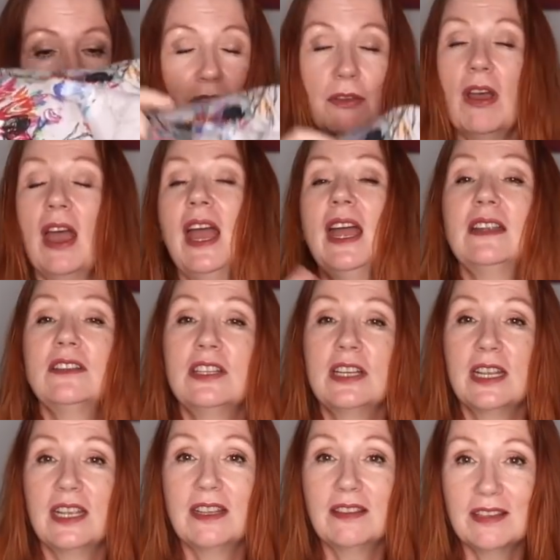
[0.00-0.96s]
I thought,
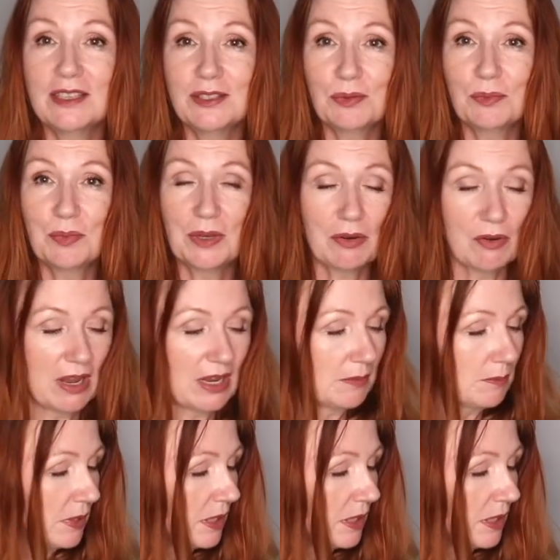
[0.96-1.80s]
actually, this would be great,